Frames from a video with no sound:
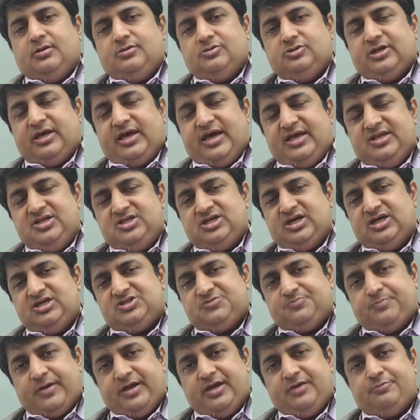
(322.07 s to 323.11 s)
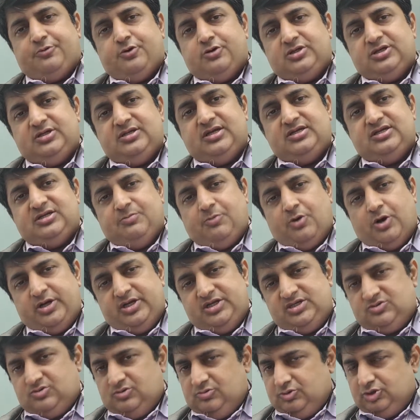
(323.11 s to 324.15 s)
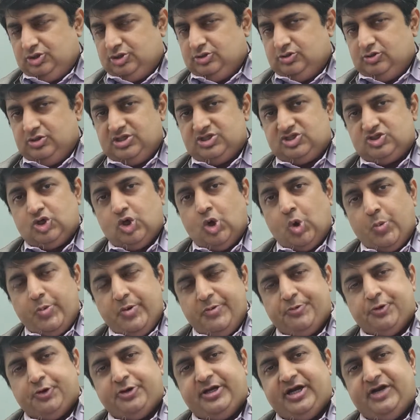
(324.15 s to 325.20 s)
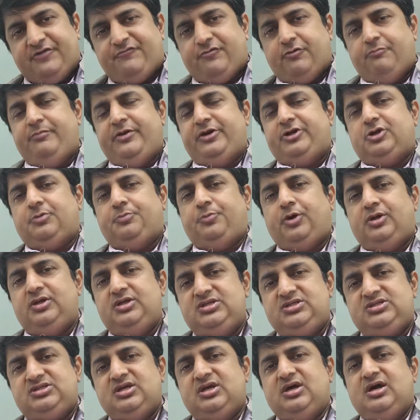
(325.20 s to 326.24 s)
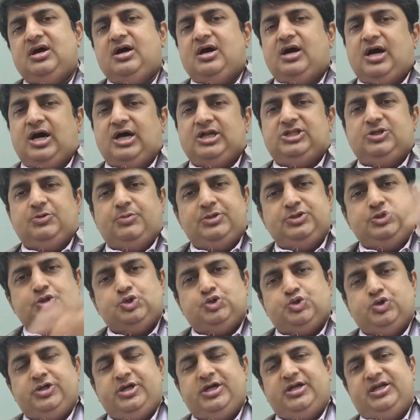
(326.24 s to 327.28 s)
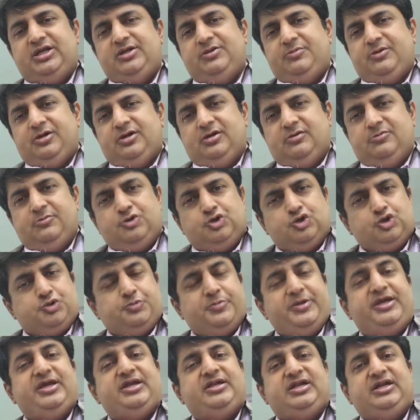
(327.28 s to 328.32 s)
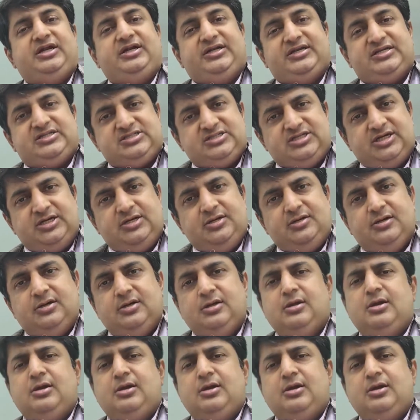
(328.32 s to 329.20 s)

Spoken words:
The anti-spike protein antibodies, which are known as Coviprotect from Metropolis, are the ones you should be getting tested.